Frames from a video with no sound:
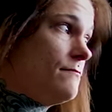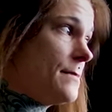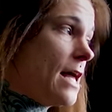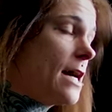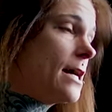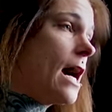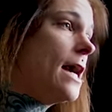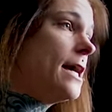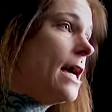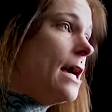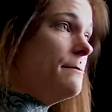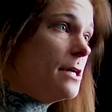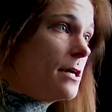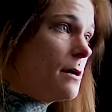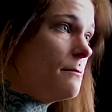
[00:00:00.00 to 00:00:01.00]
That guy
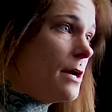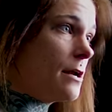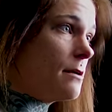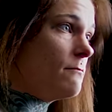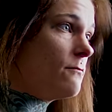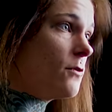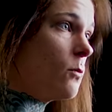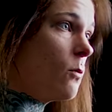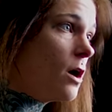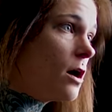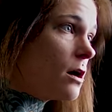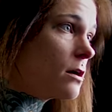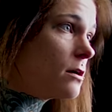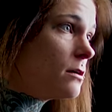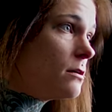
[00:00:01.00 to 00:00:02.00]
came to come get him for
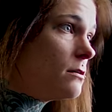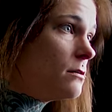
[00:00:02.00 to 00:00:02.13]
work.